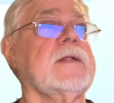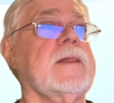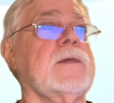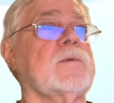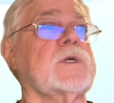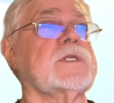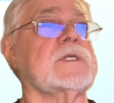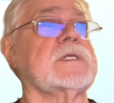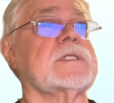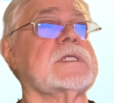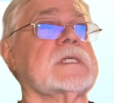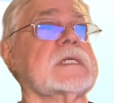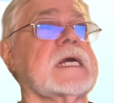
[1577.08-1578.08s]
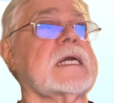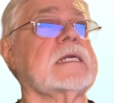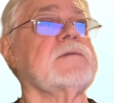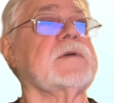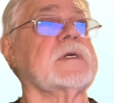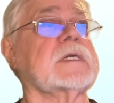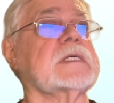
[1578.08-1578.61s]
which is a kind of
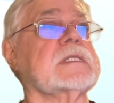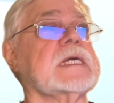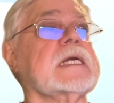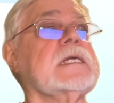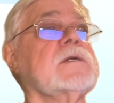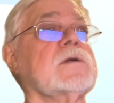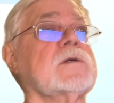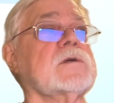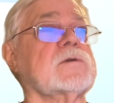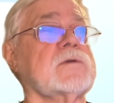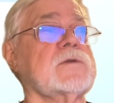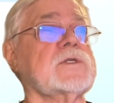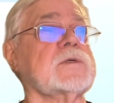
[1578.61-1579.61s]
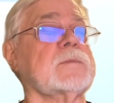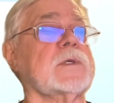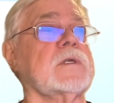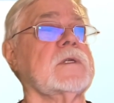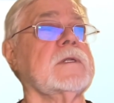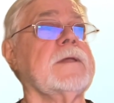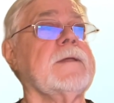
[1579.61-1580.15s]
a container or crucible.
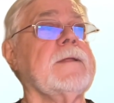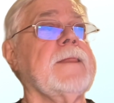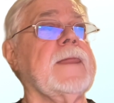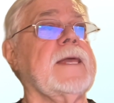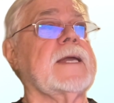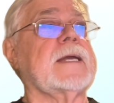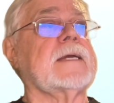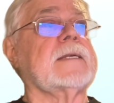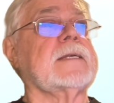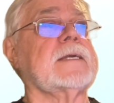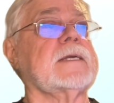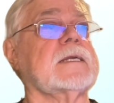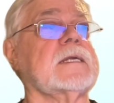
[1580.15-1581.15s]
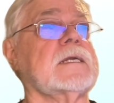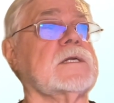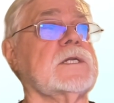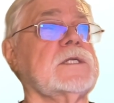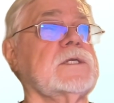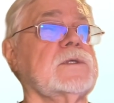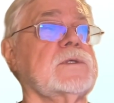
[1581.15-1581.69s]
And it
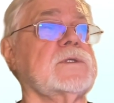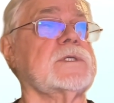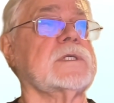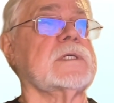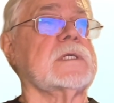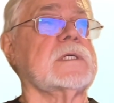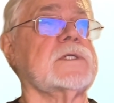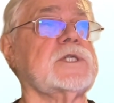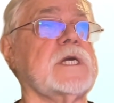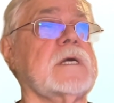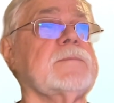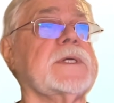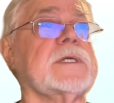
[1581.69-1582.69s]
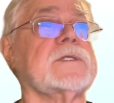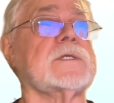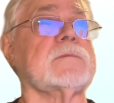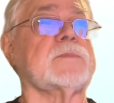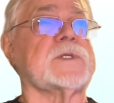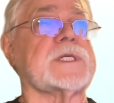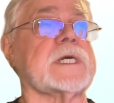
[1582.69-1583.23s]
includes the champions
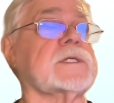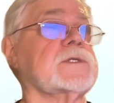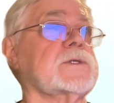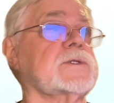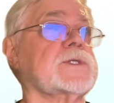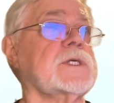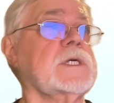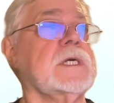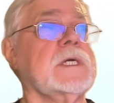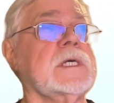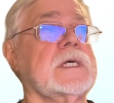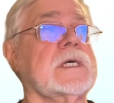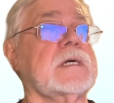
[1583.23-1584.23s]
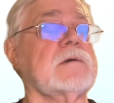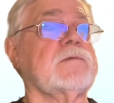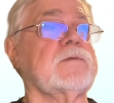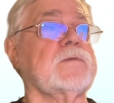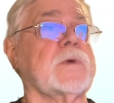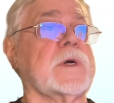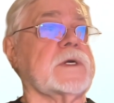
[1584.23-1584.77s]
and protectors of
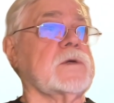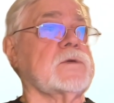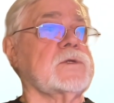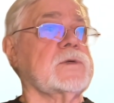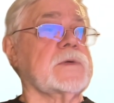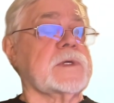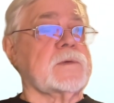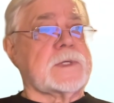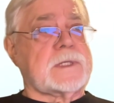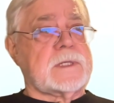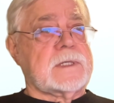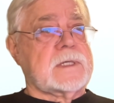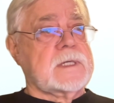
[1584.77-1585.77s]
what you're doing, what the